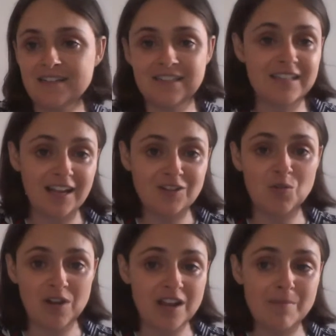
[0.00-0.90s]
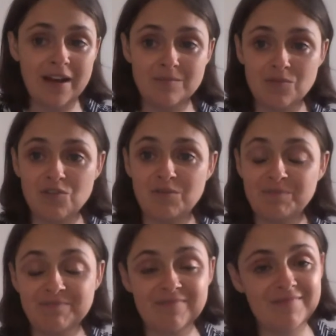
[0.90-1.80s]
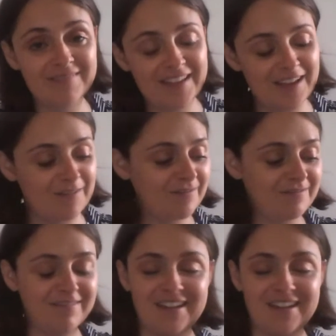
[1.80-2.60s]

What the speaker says: to start talking about it more. If